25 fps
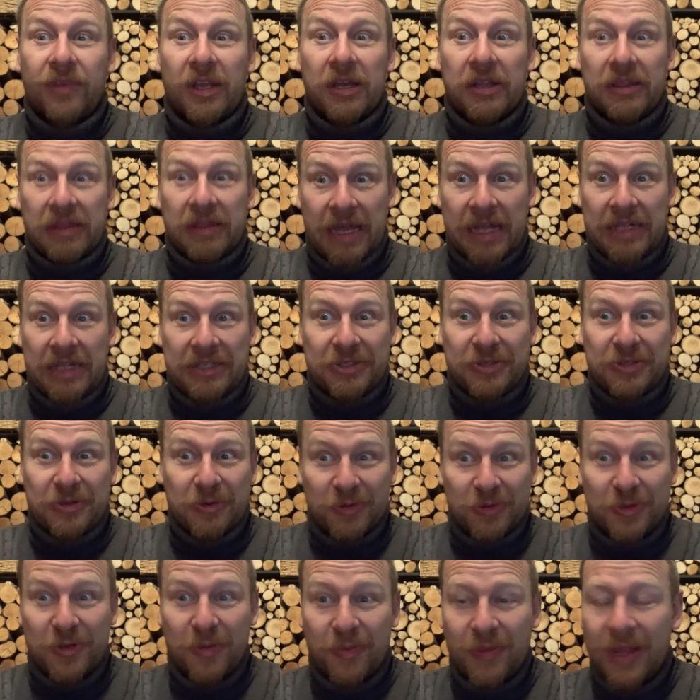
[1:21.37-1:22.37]
let's do
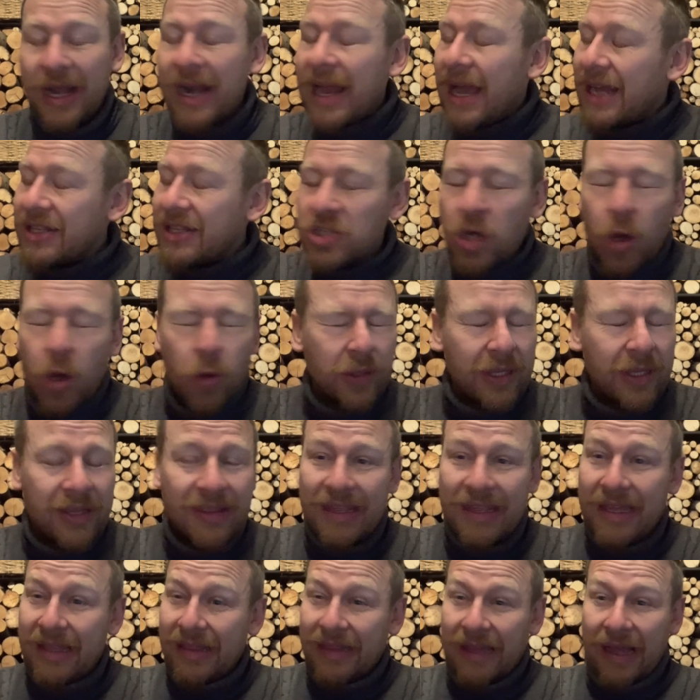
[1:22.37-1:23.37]
something. And I totally
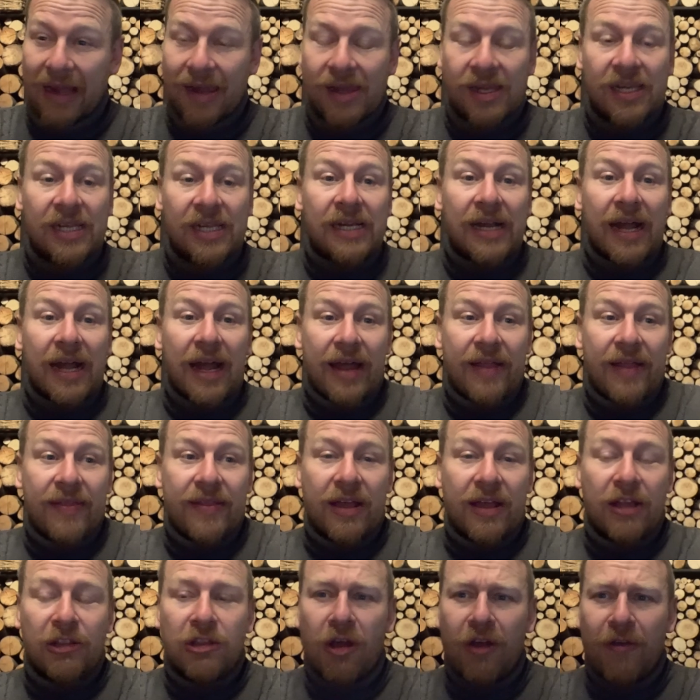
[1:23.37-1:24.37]
think that. And
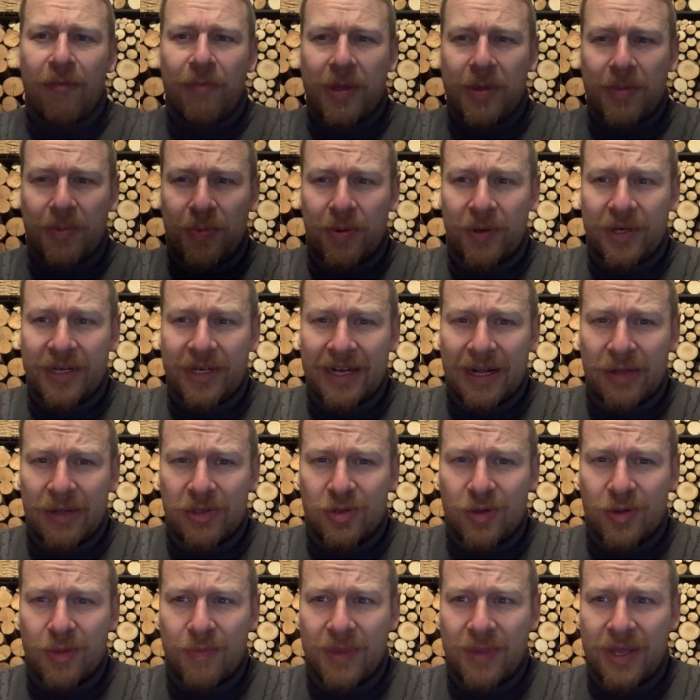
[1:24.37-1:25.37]
a lot of people put it down
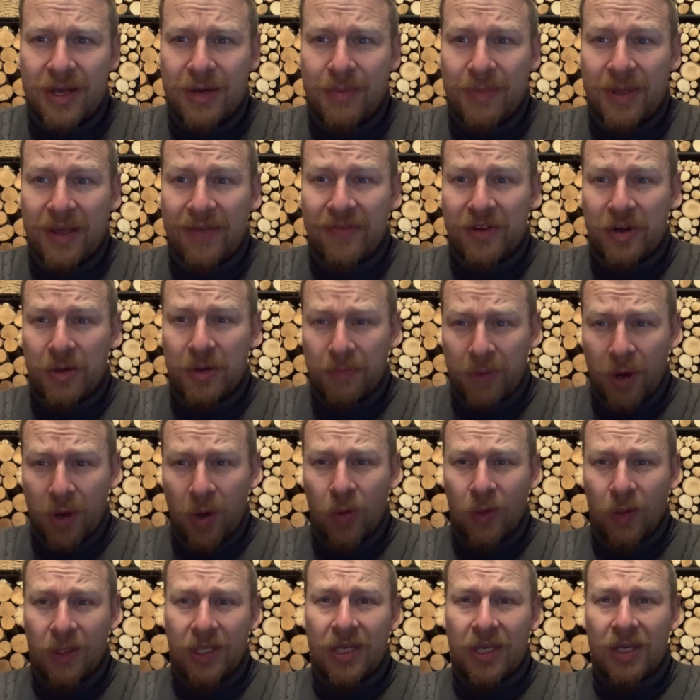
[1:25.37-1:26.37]
to him being a bit of a
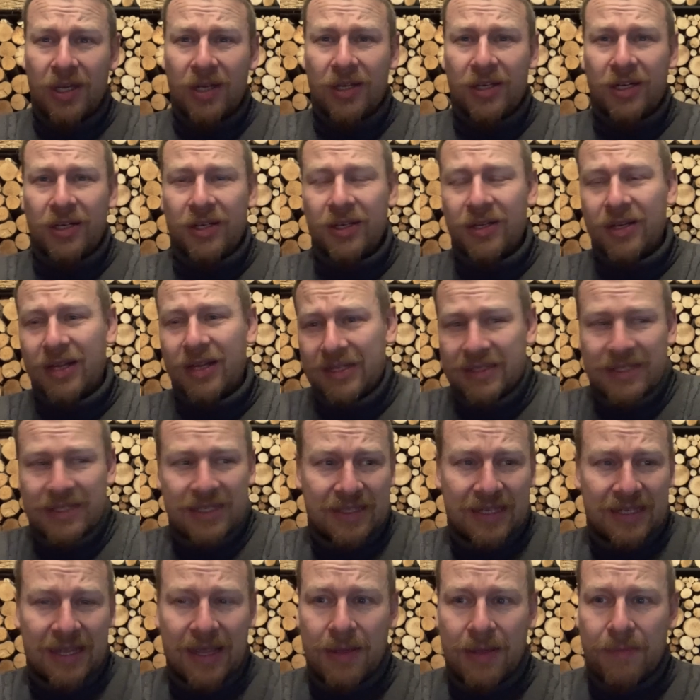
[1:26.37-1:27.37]
Napoleon and, as I
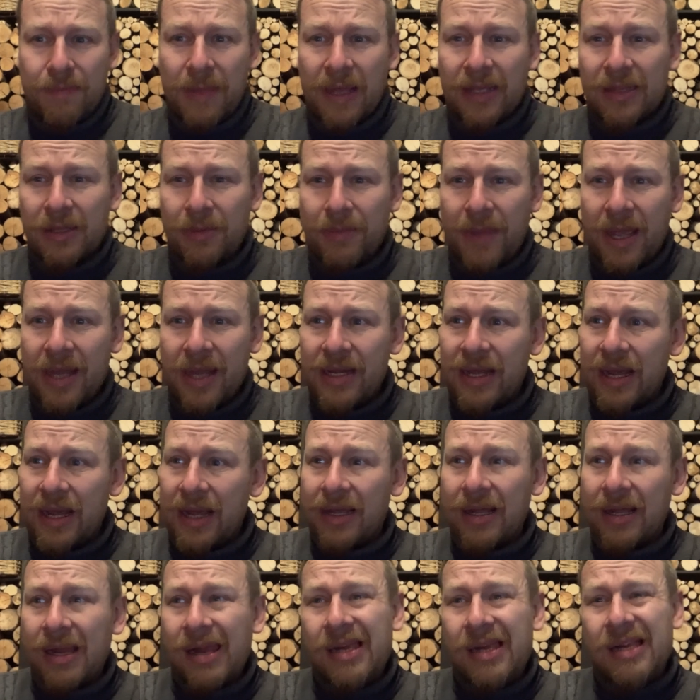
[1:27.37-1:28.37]
say,
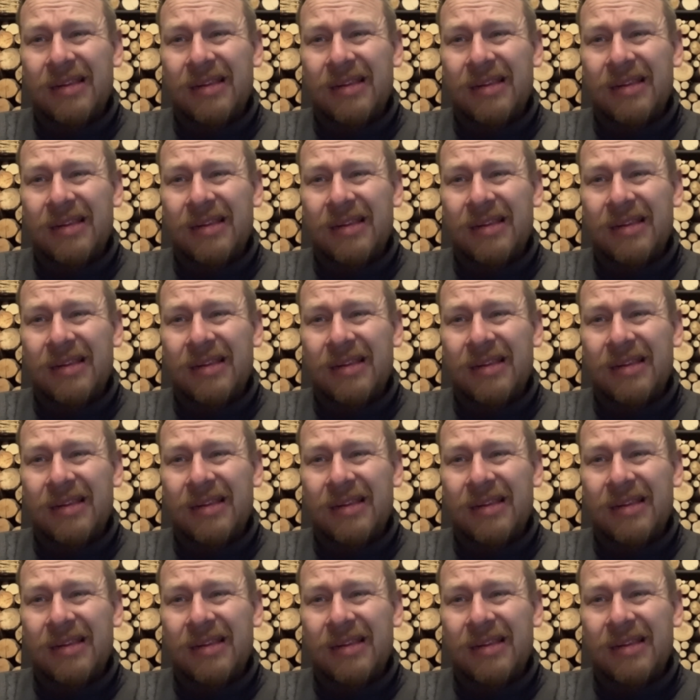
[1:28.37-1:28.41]
megalomaniac.